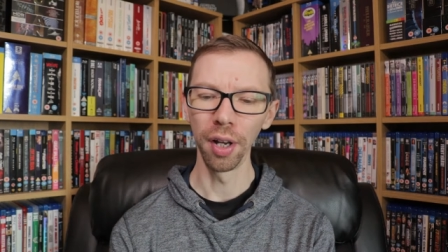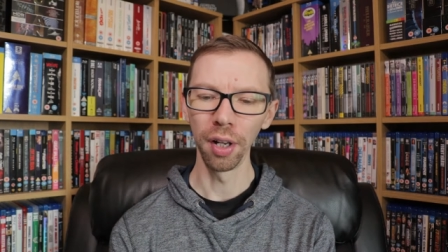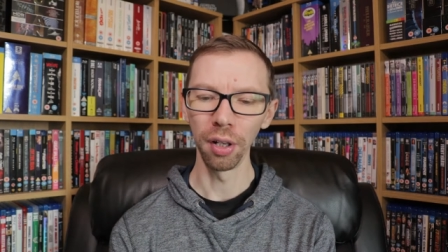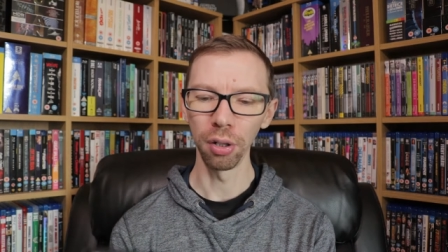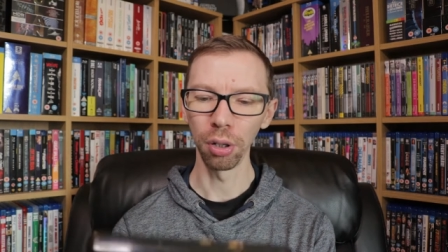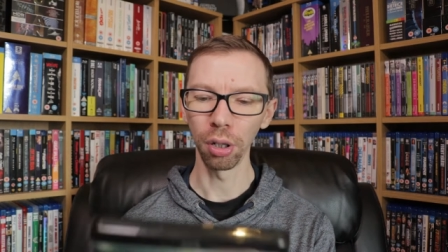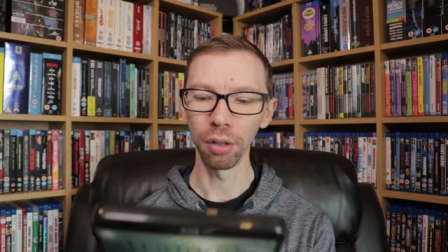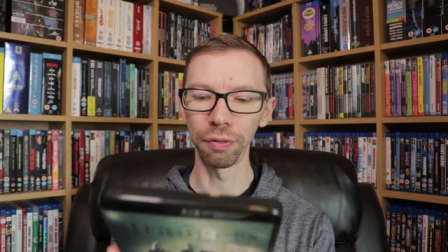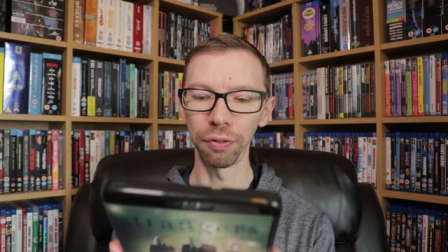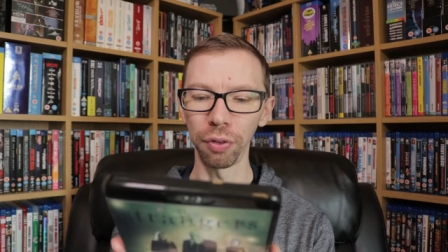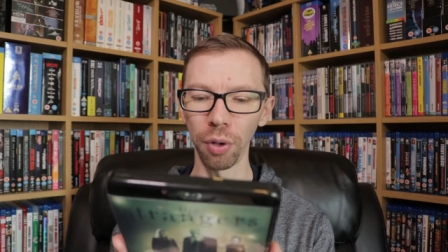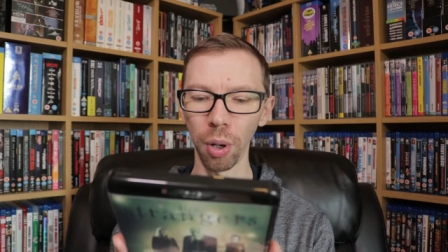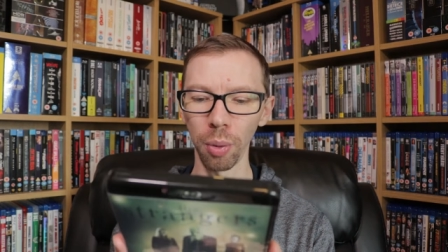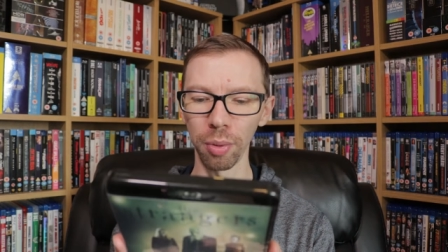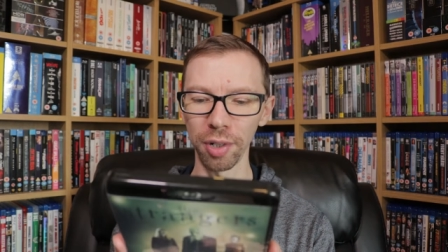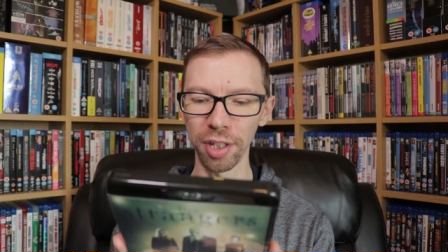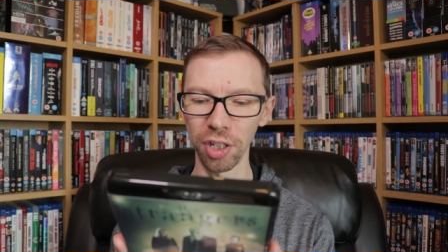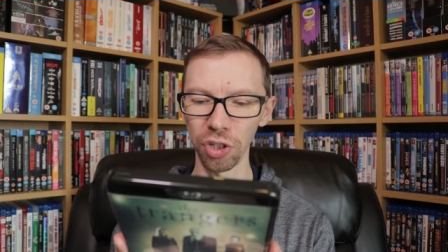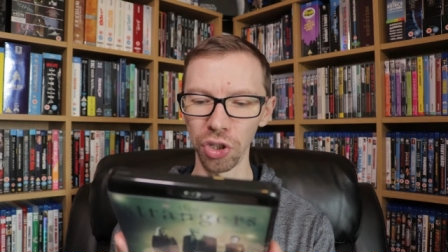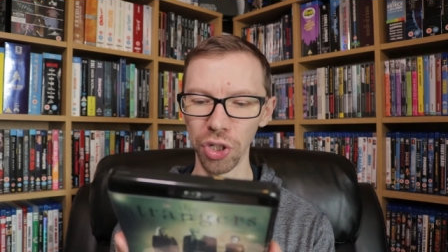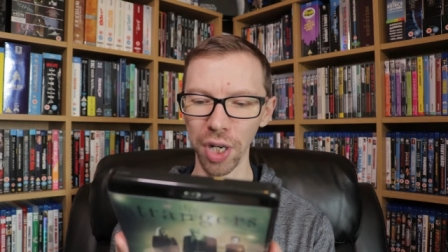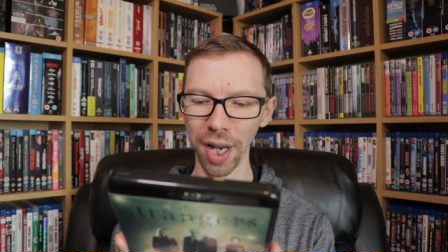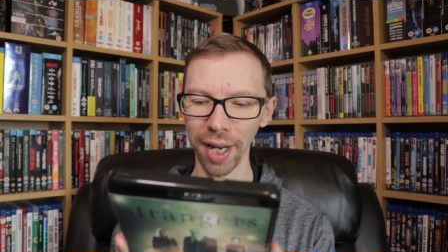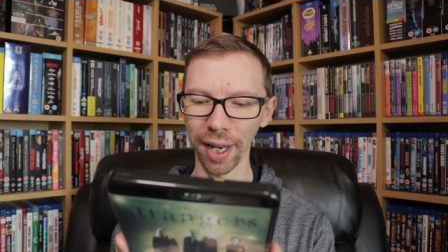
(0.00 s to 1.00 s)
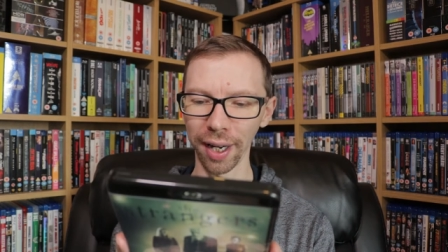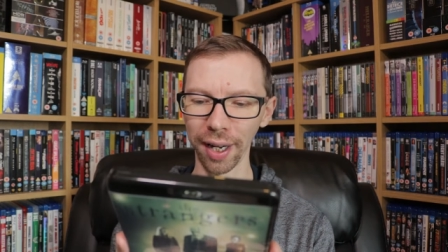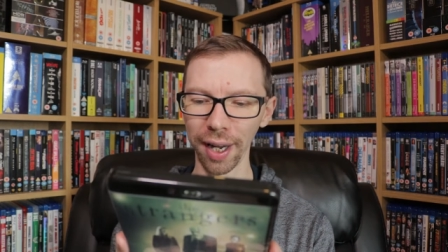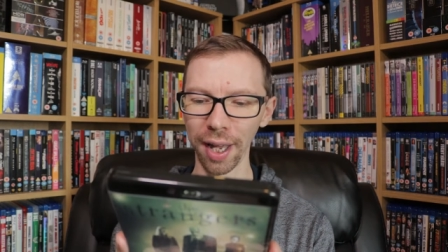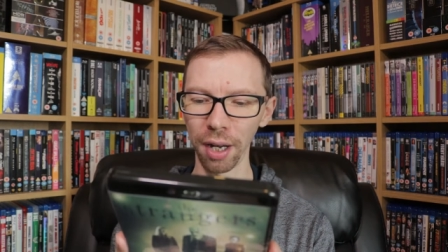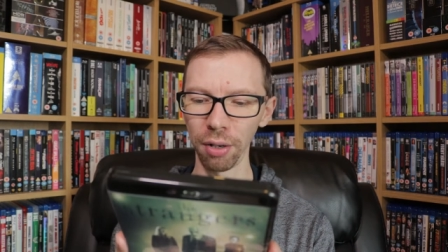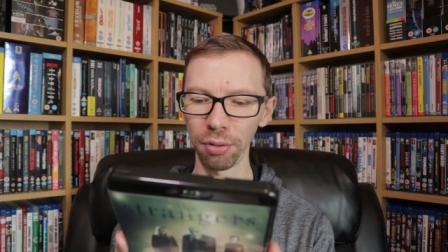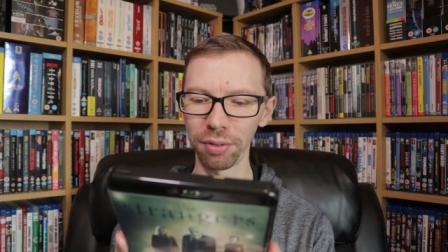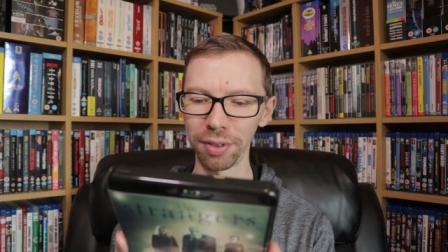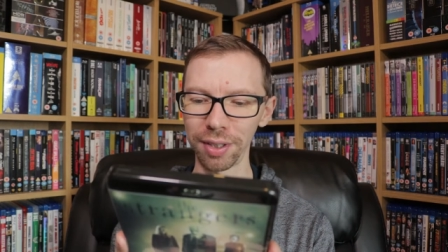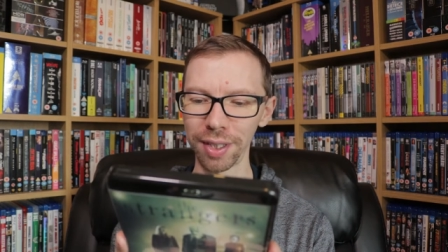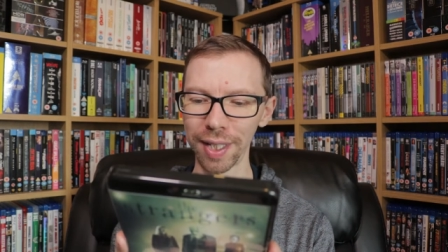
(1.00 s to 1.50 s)
Looking forward to checking
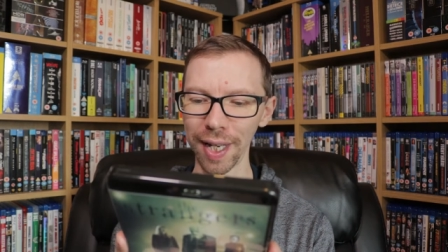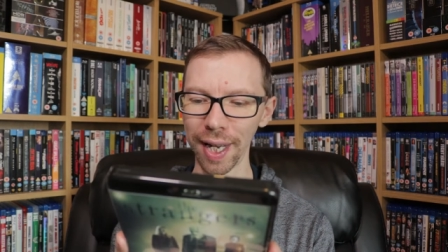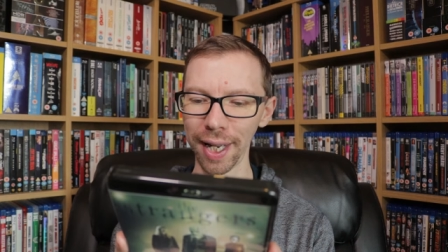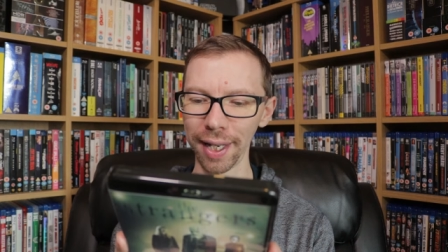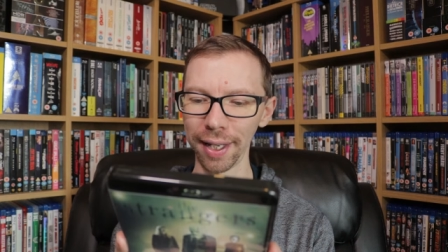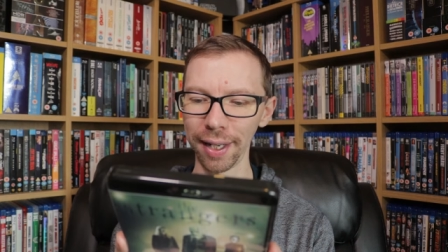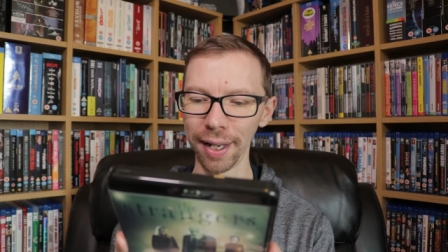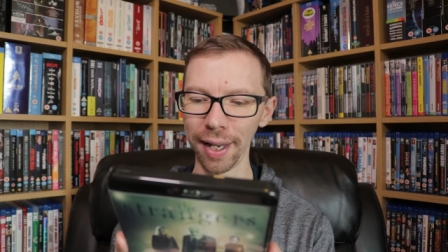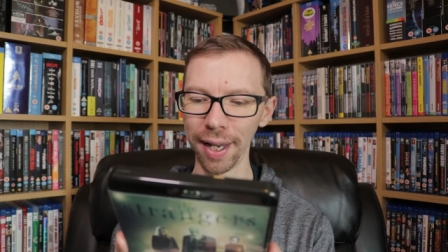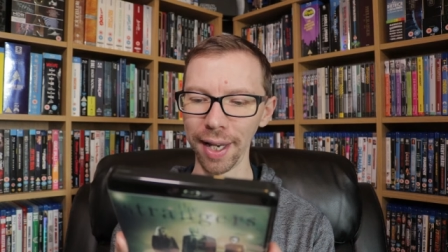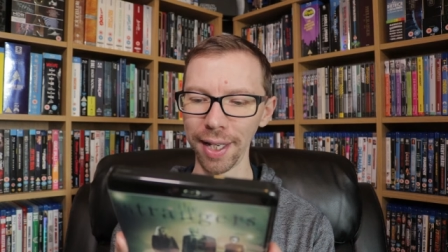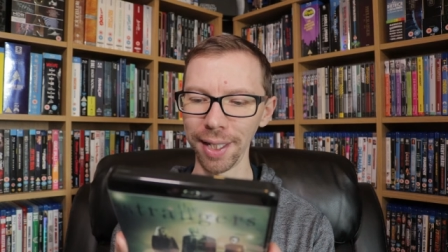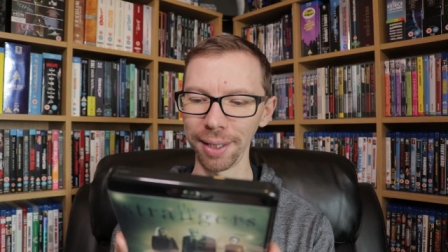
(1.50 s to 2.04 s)
out that